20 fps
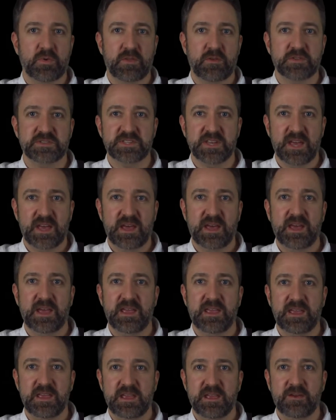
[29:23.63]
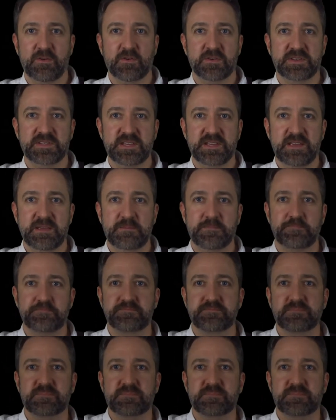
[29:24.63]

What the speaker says: whether it's A, E, or D,